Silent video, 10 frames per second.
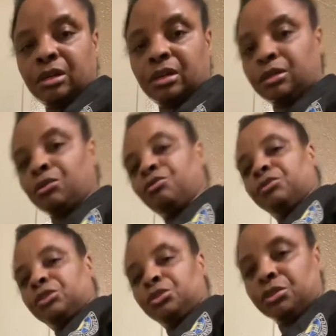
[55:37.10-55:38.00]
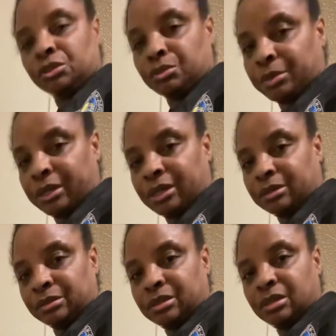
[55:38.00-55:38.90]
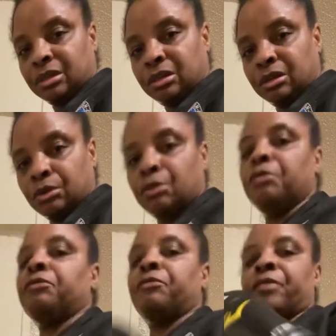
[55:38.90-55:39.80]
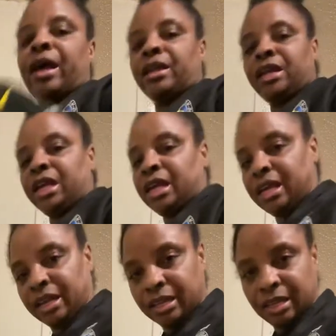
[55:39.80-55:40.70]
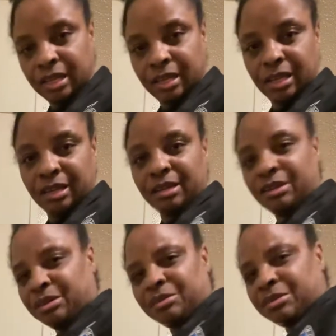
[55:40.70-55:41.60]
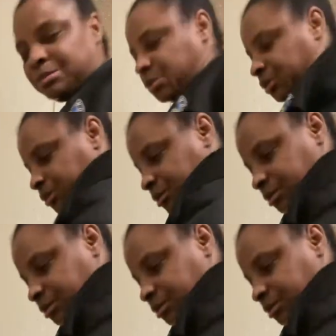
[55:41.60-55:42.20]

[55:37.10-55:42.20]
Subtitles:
and over 200 pounds, fat head, you know, come on,